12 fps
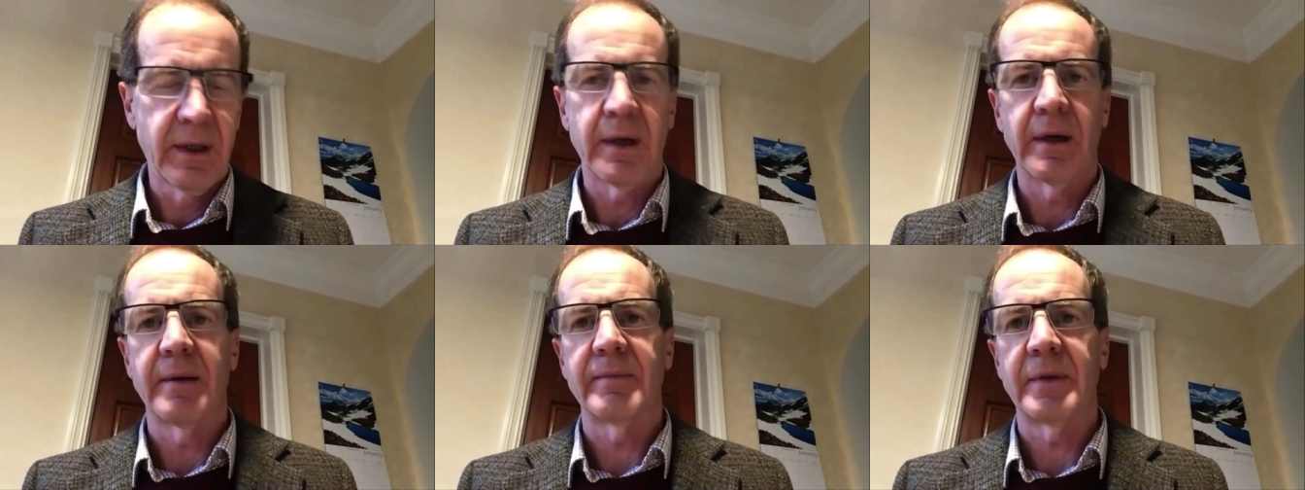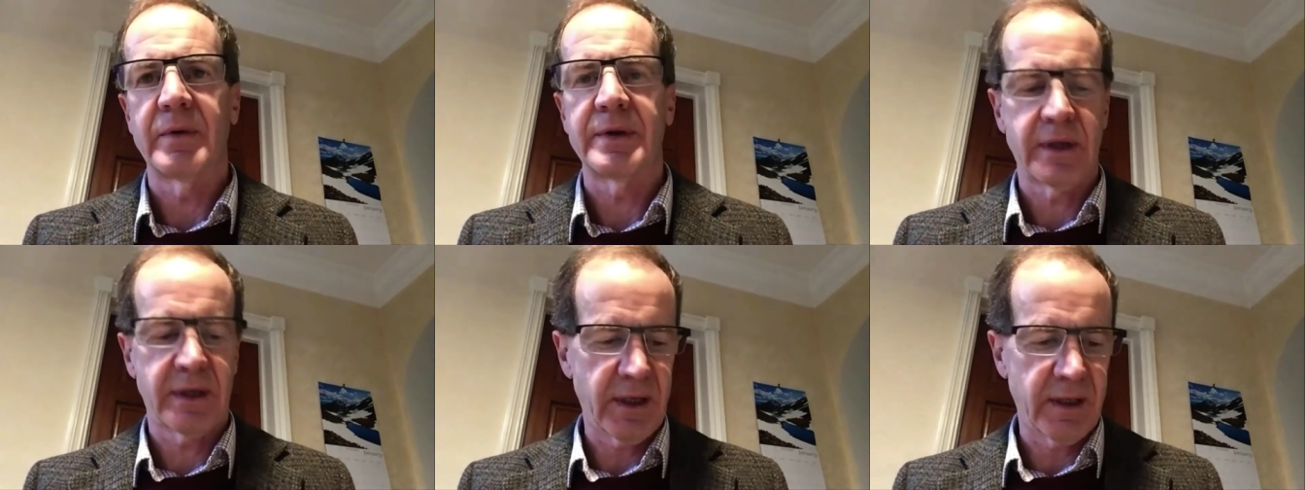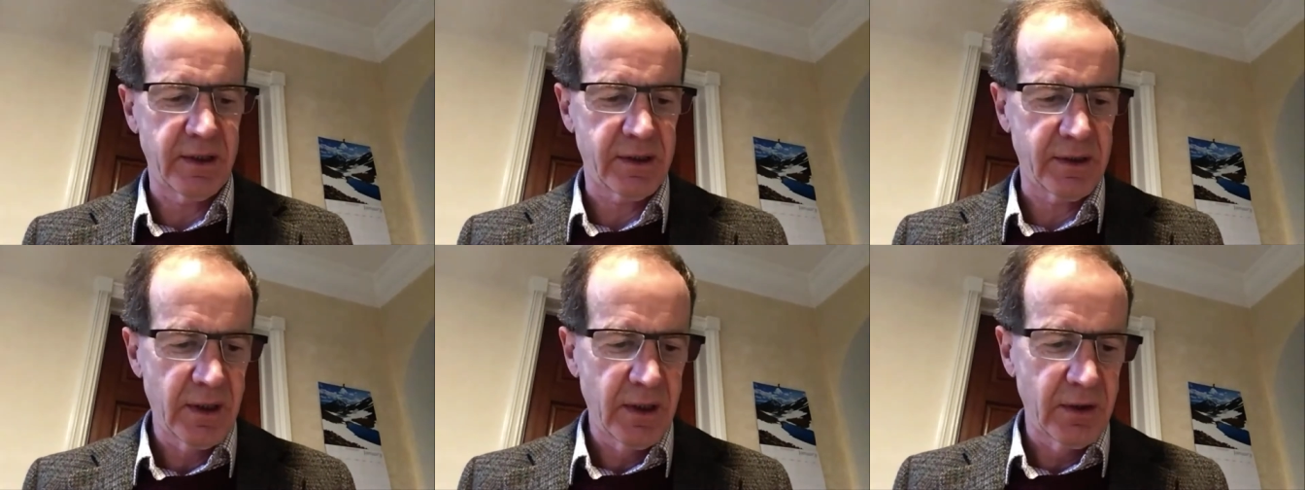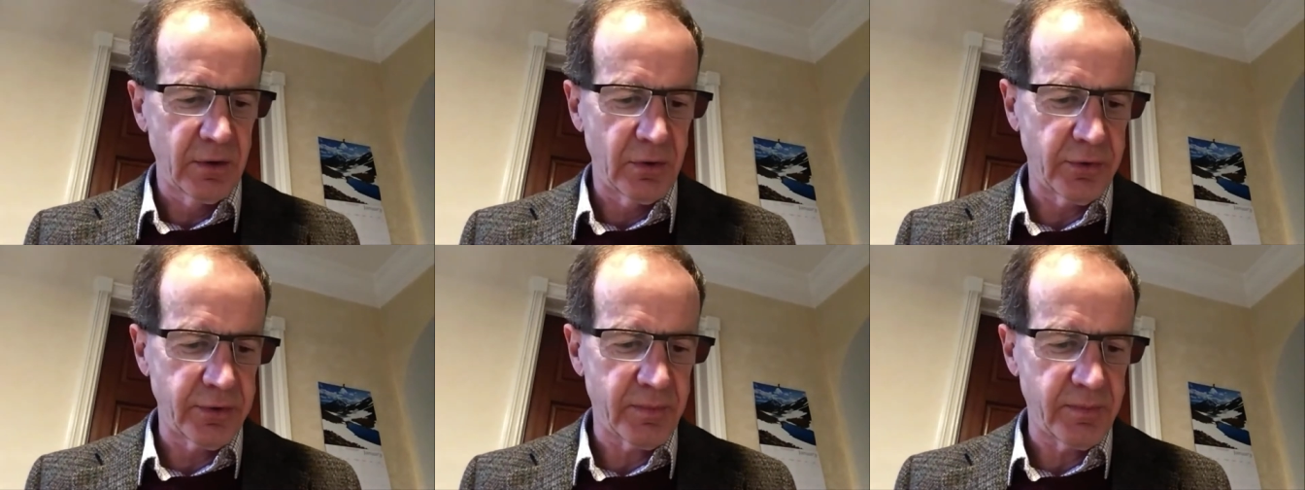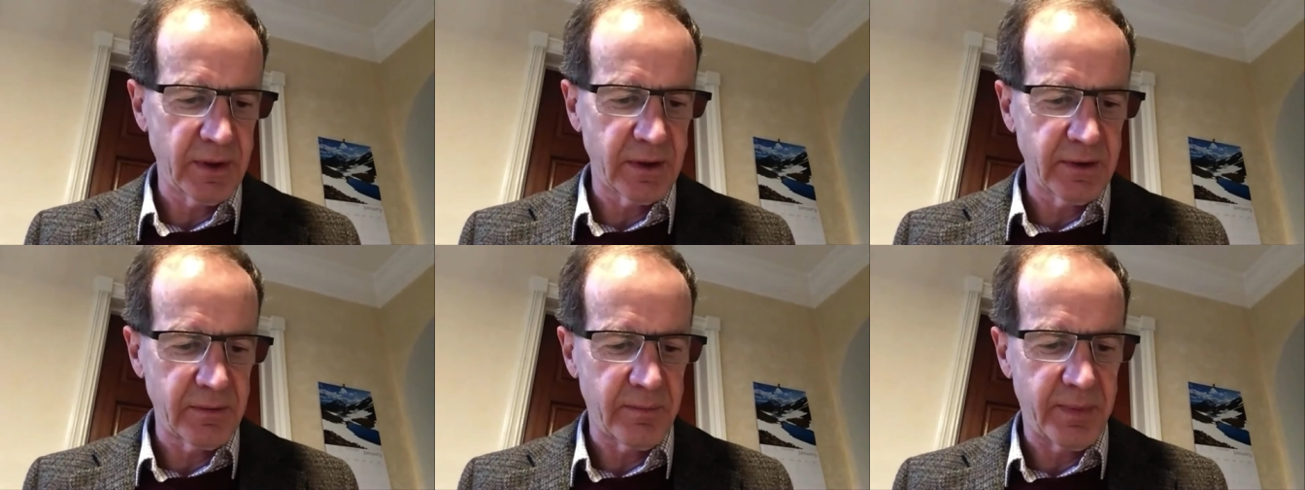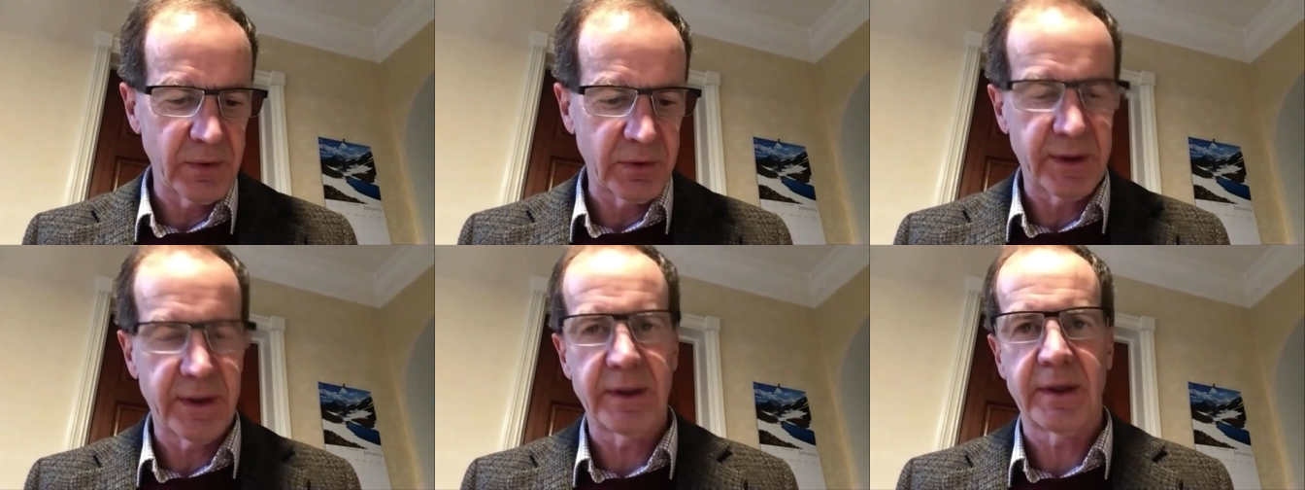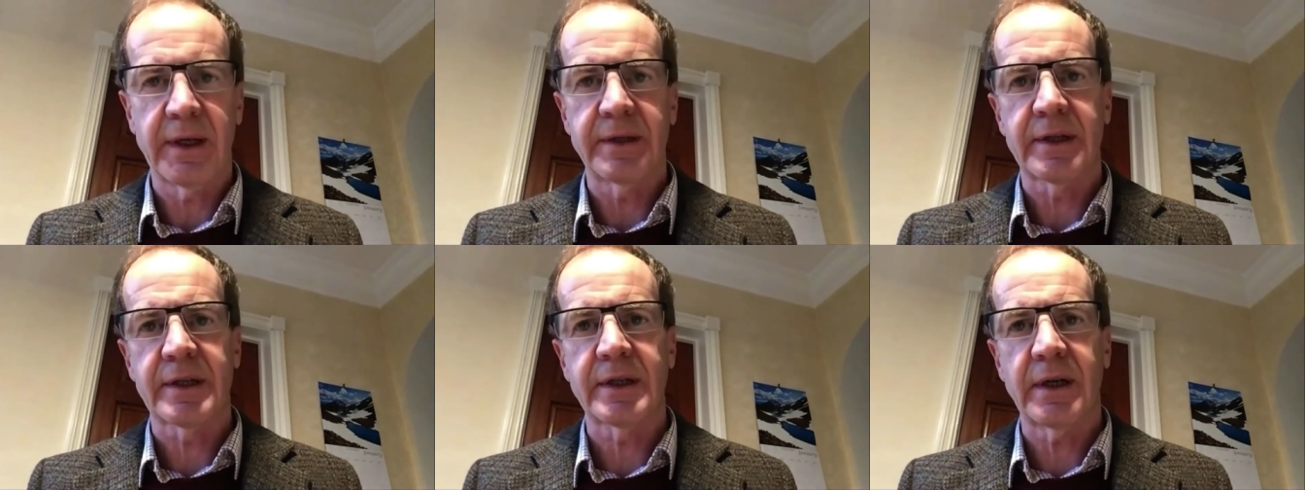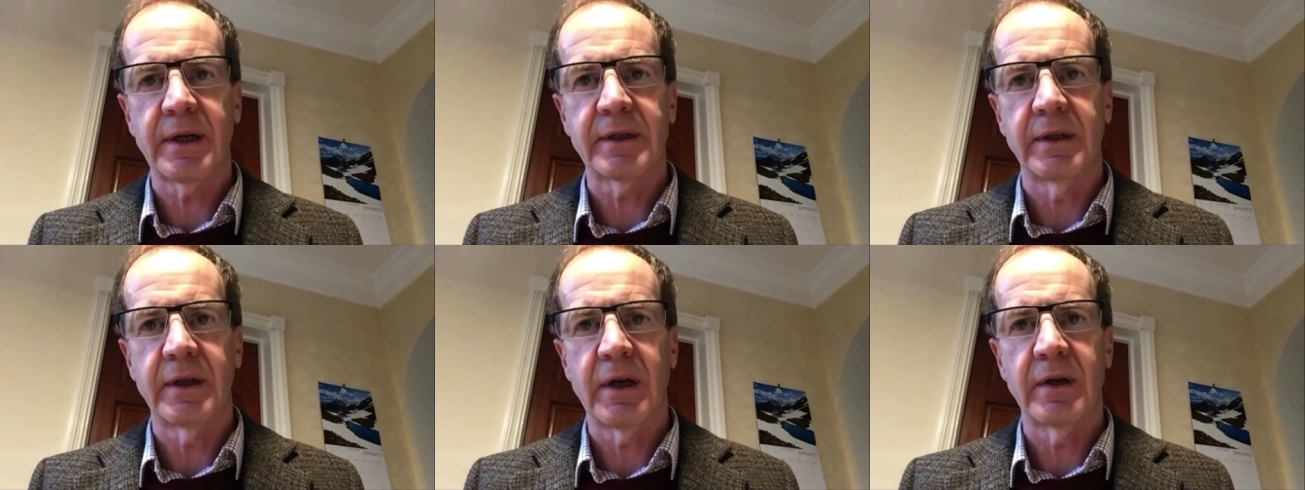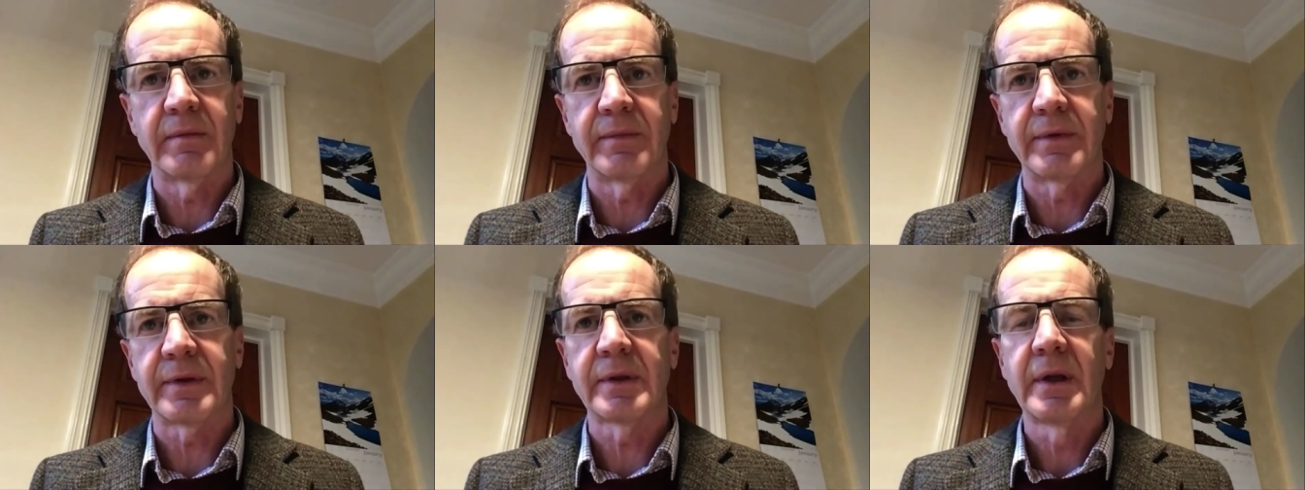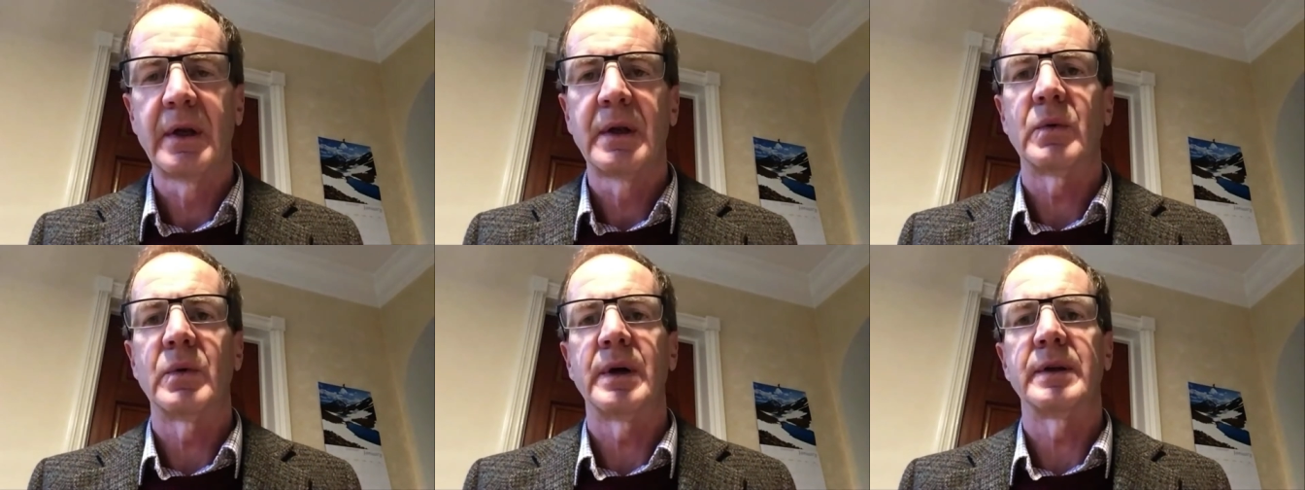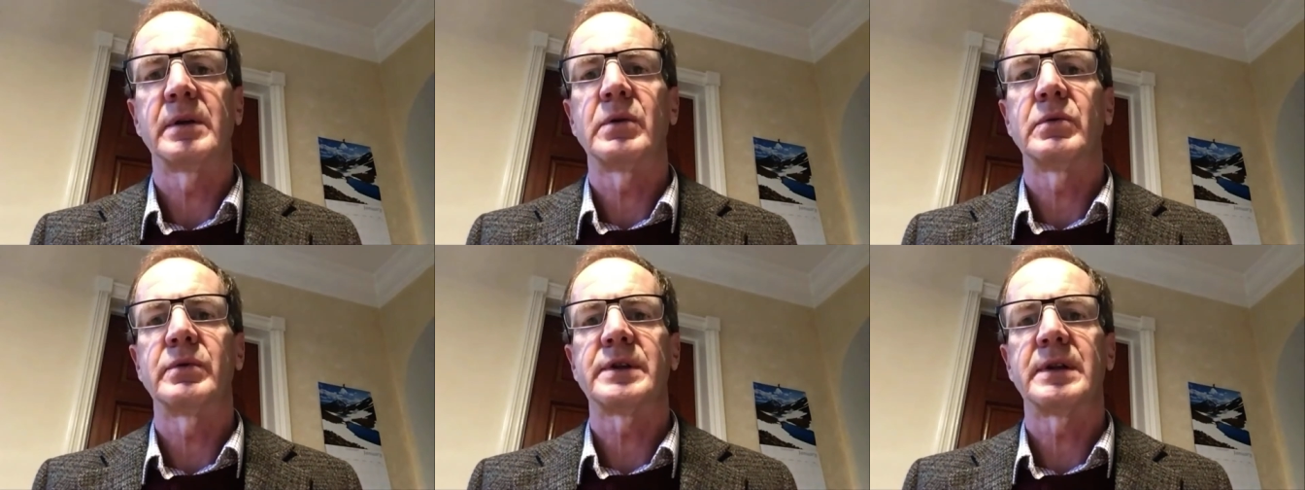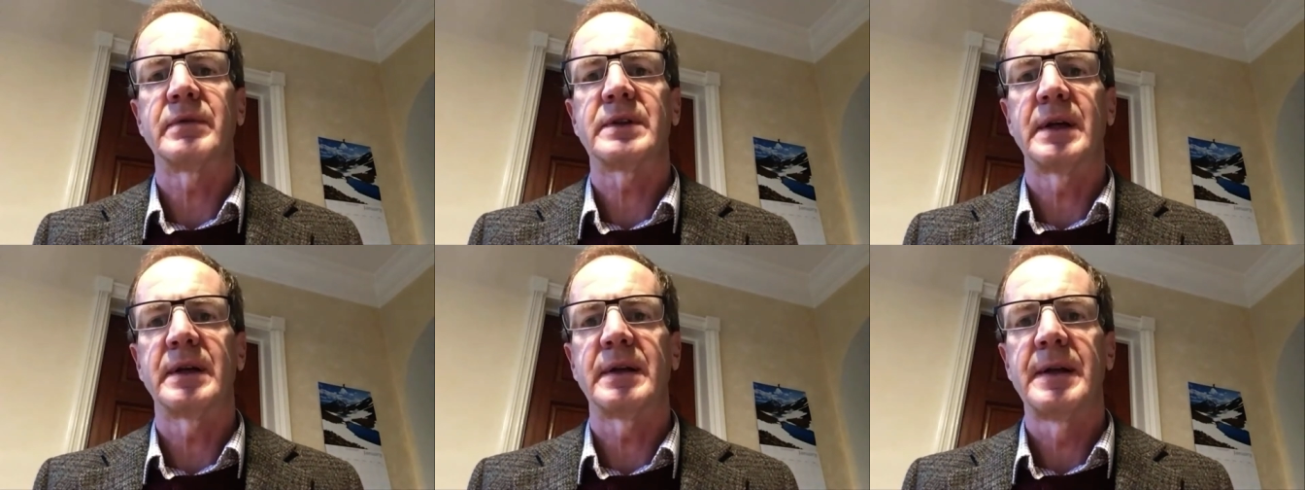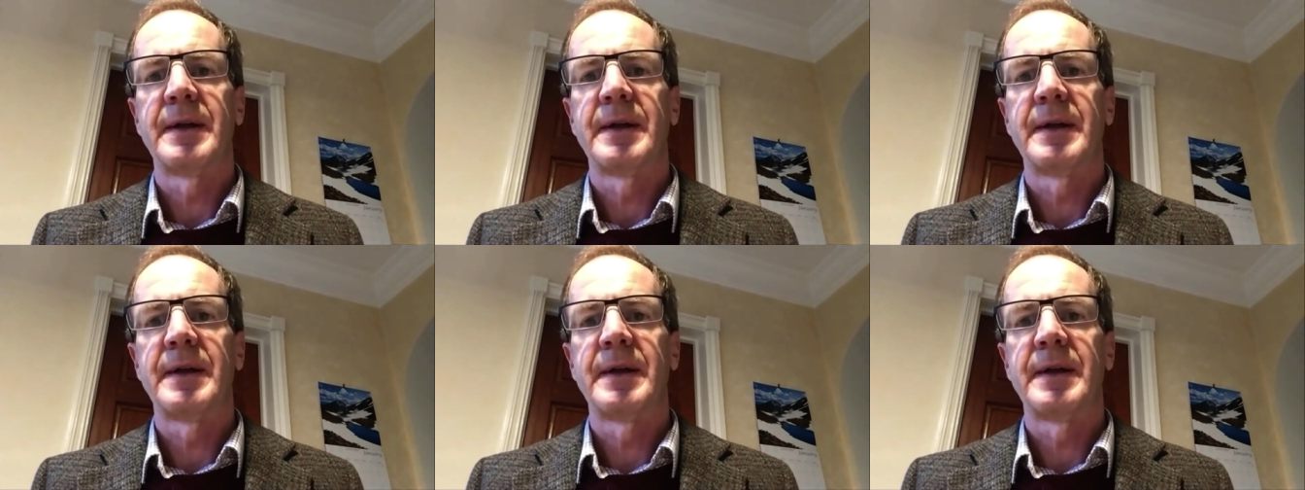um, there is a case, North Midland Building against Sidon Homes, where the courts have said